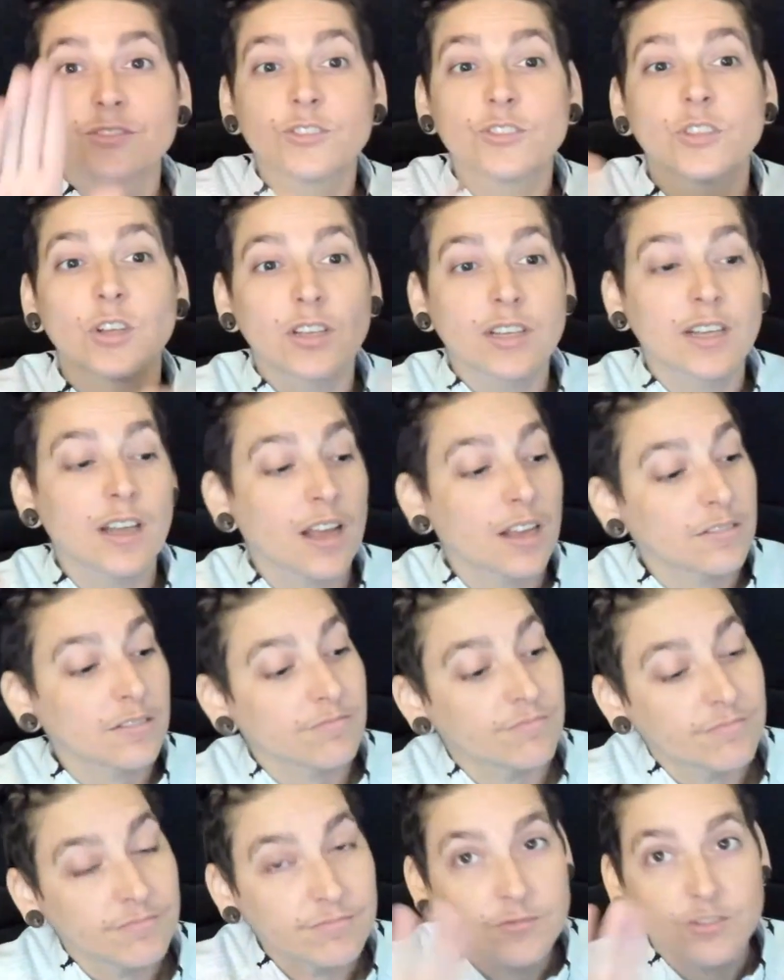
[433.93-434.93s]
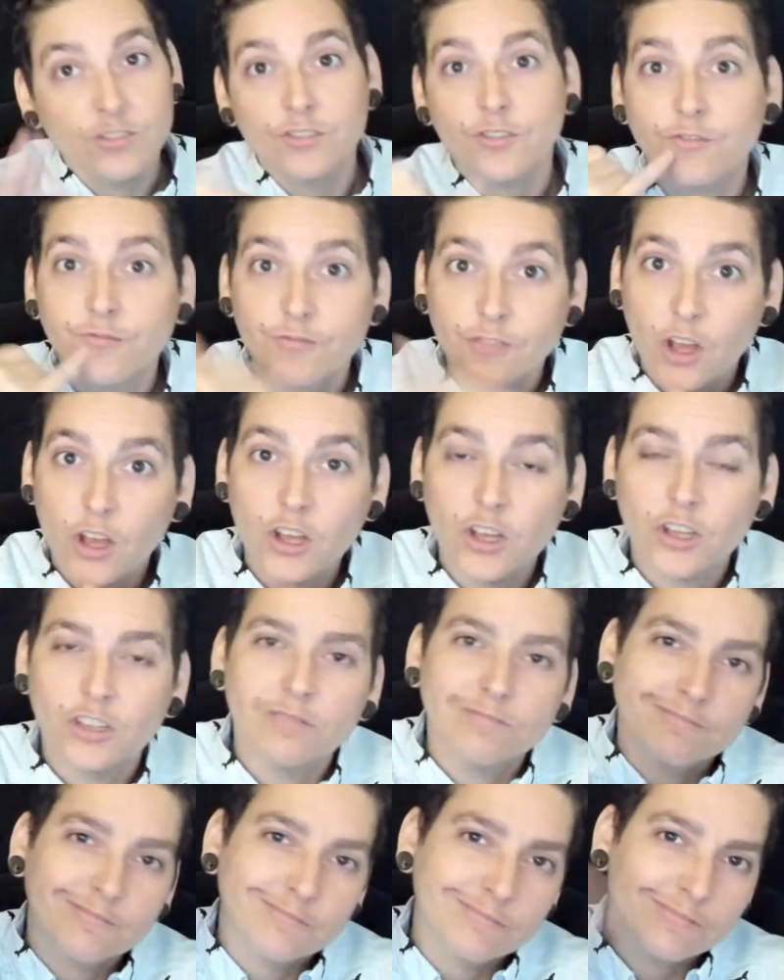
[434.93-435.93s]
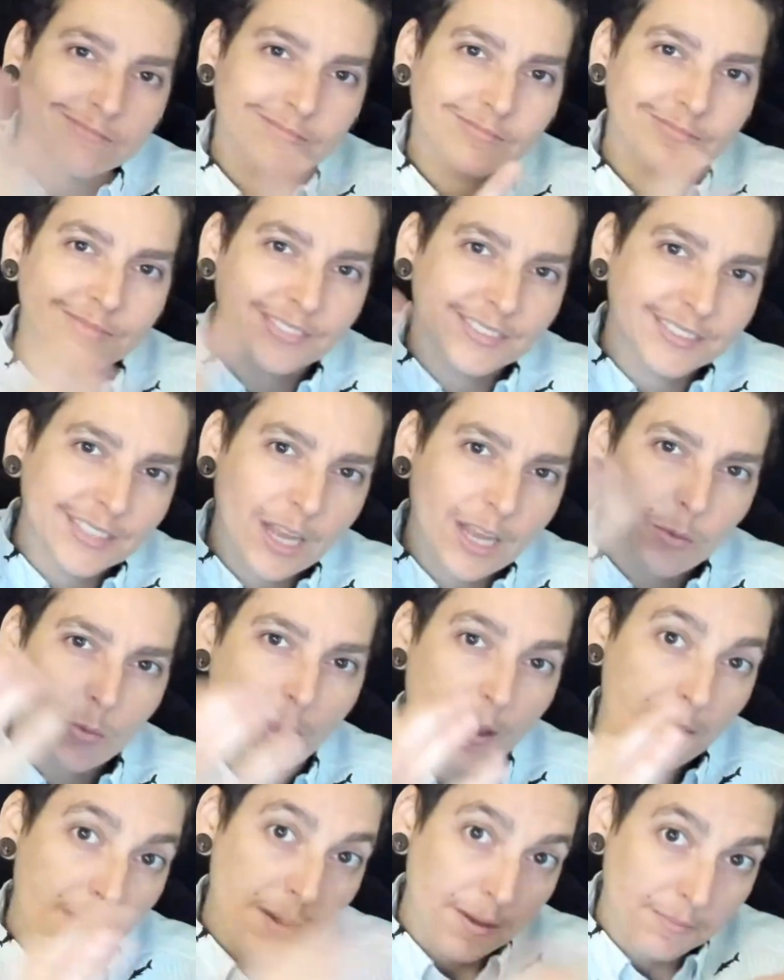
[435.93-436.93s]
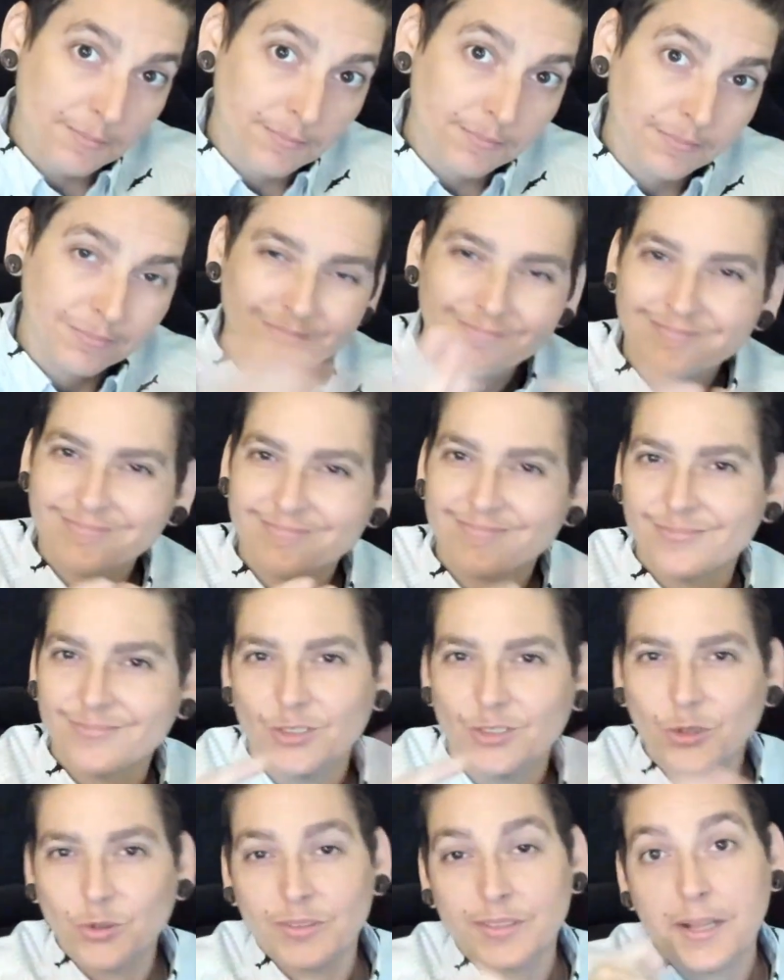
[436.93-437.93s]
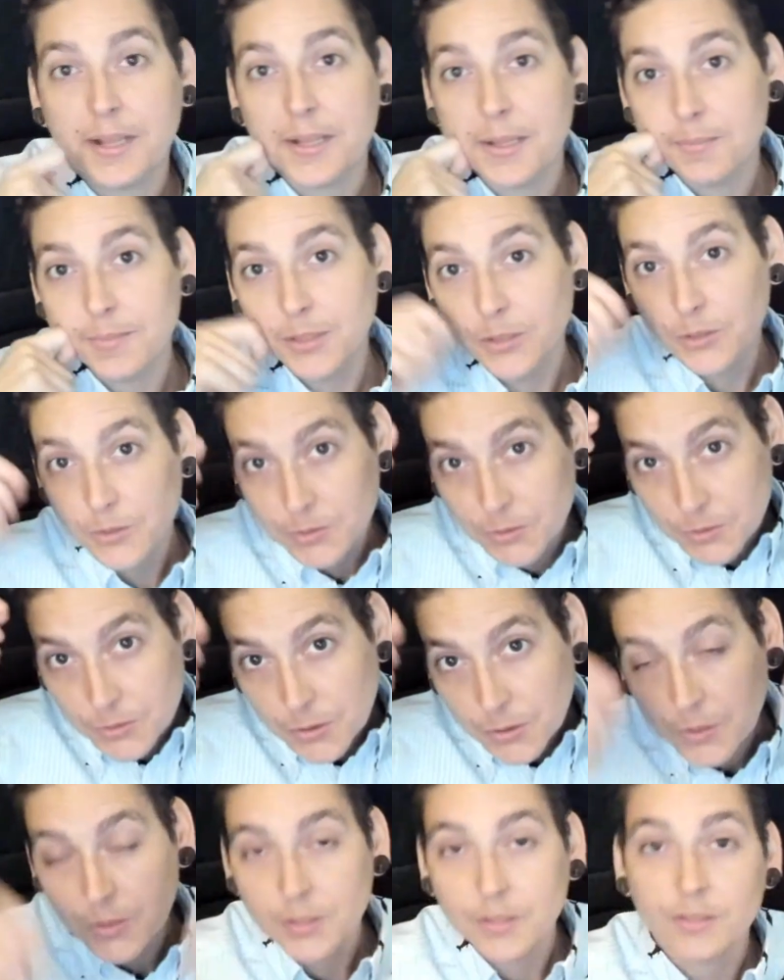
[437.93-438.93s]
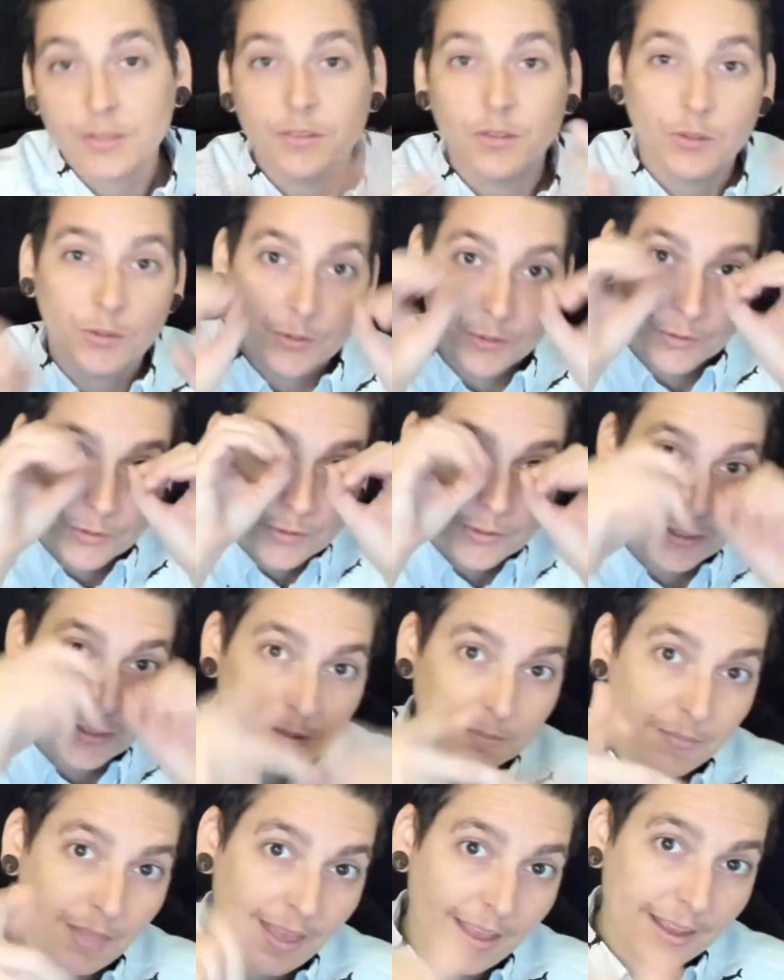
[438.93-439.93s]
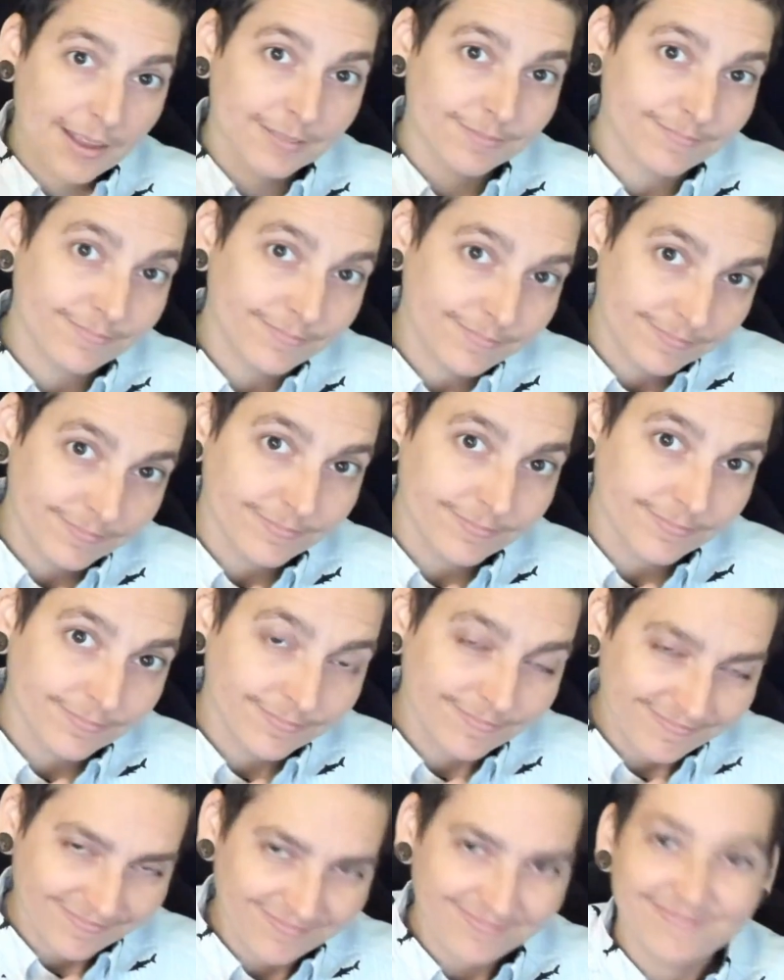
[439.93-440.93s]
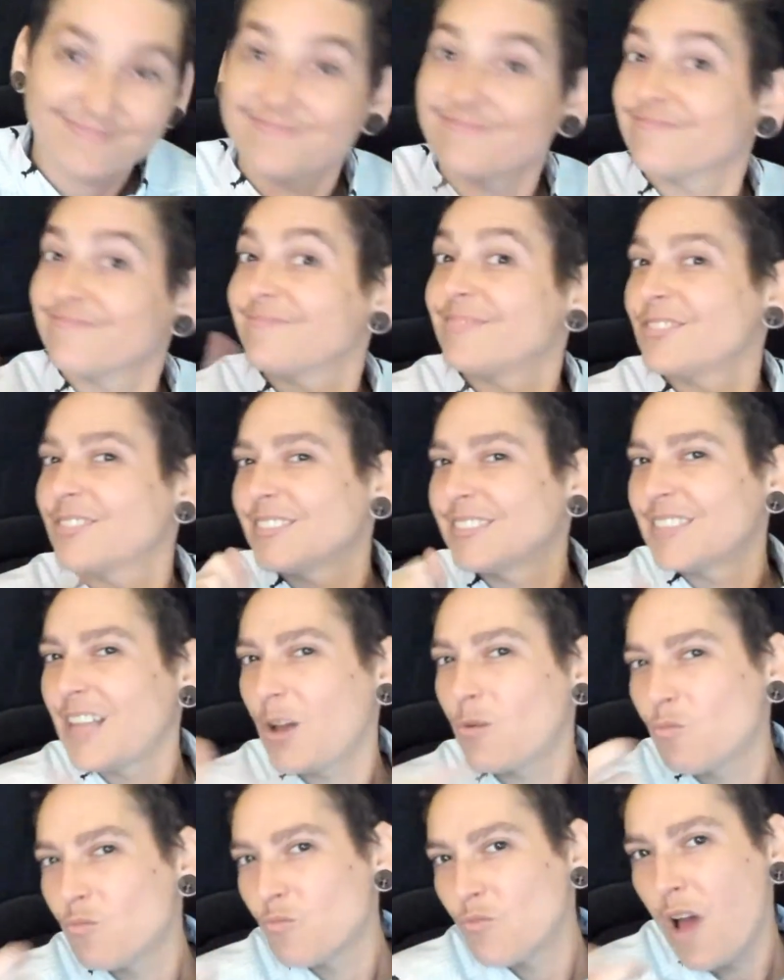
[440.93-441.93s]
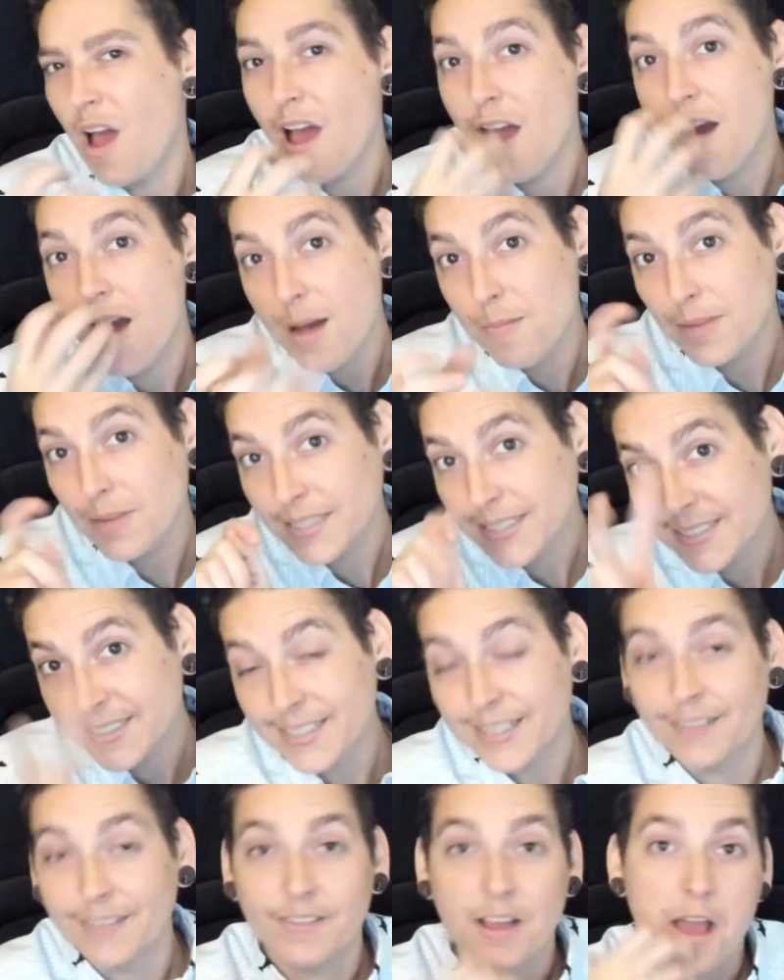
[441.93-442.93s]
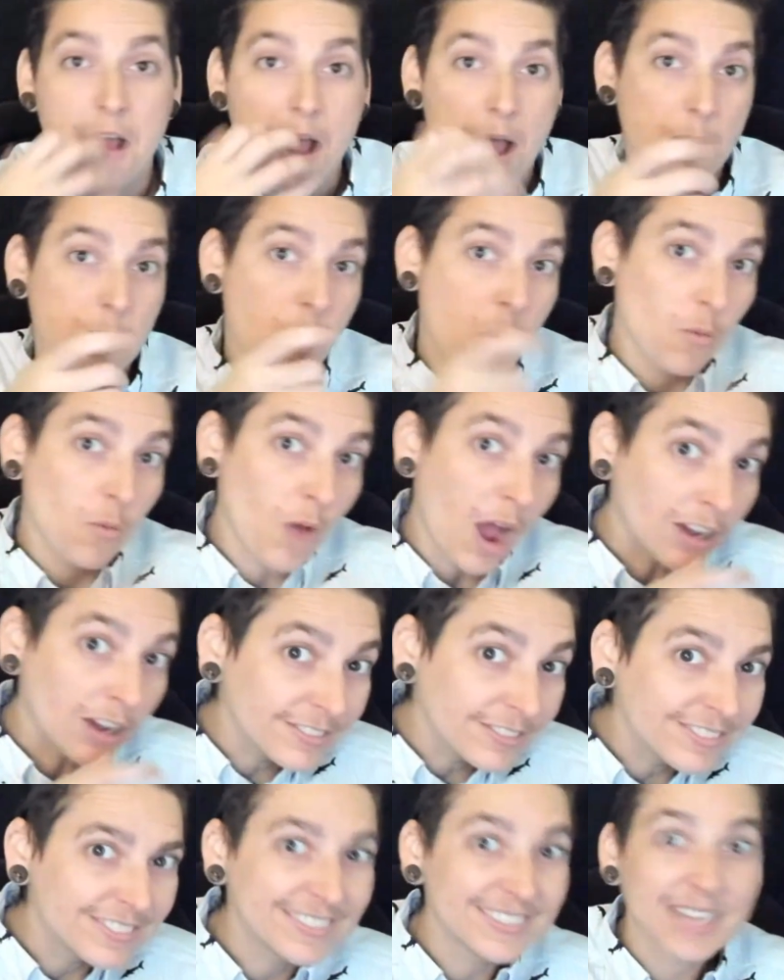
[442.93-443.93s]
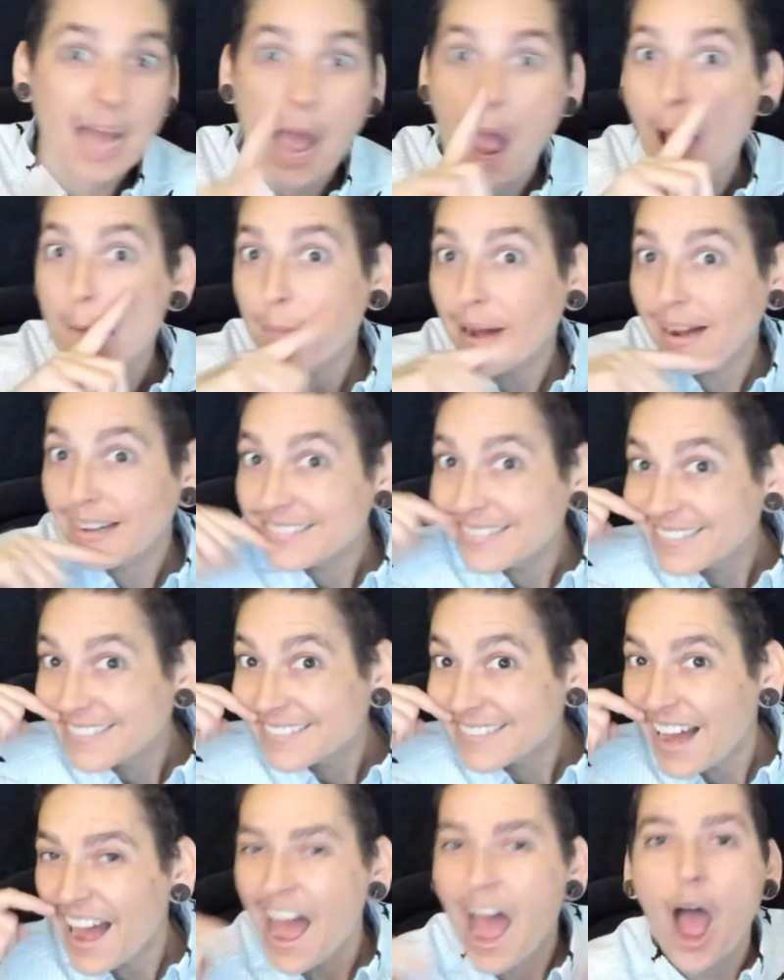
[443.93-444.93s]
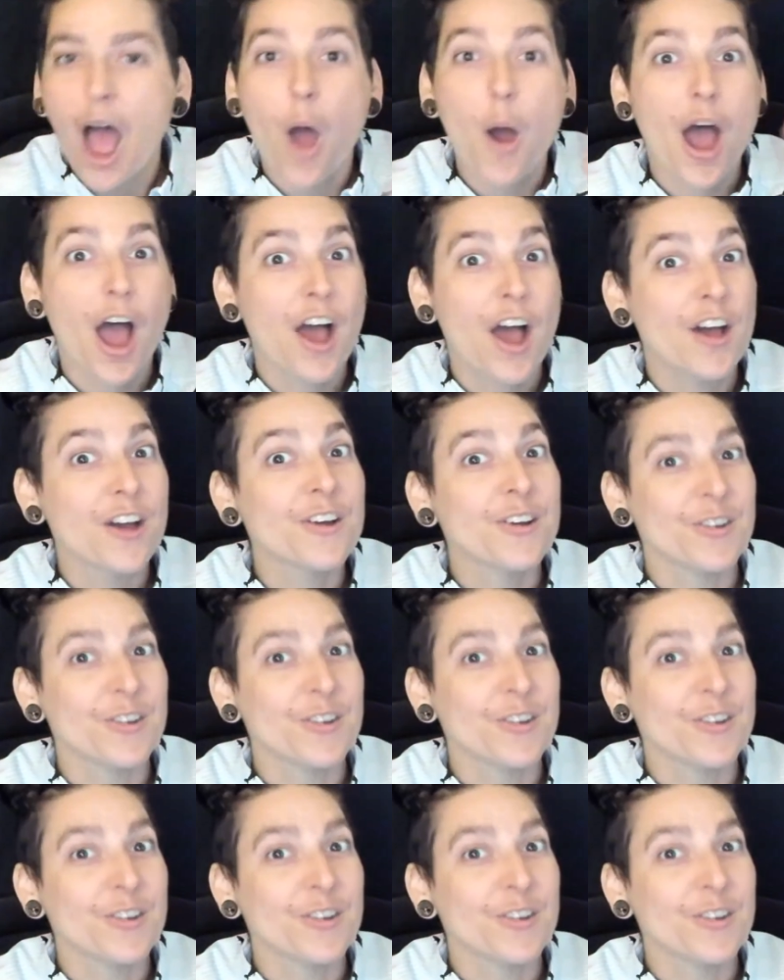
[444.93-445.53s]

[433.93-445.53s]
You can download the Sign1 News app by heading to the App Store or Google Play Store on your smartphone. And you can also watch on Apple TV, Apple Watch, Amazon, and Roku.